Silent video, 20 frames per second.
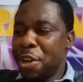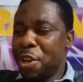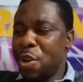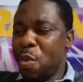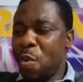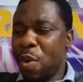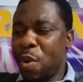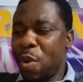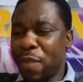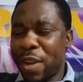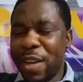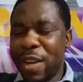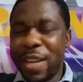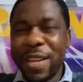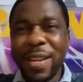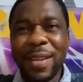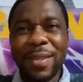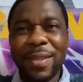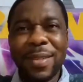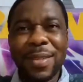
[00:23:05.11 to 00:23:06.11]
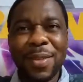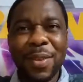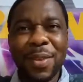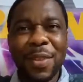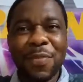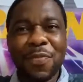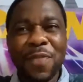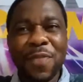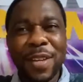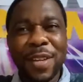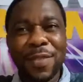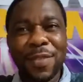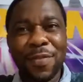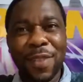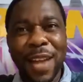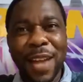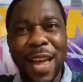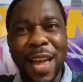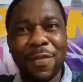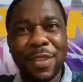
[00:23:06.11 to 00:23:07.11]
you know, one of the keys to
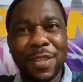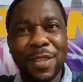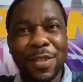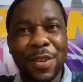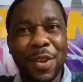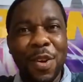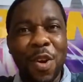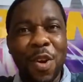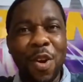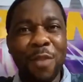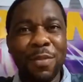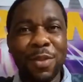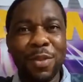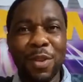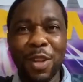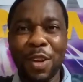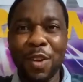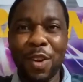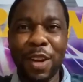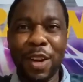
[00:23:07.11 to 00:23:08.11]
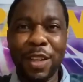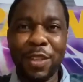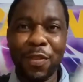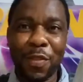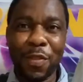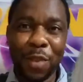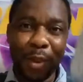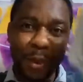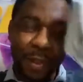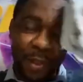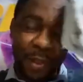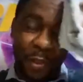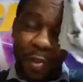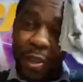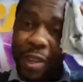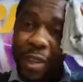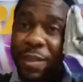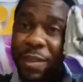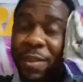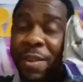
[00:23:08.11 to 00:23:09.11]
effective life is to come to the knowledge of God's
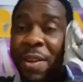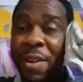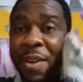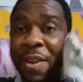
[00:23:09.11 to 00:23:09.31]
will,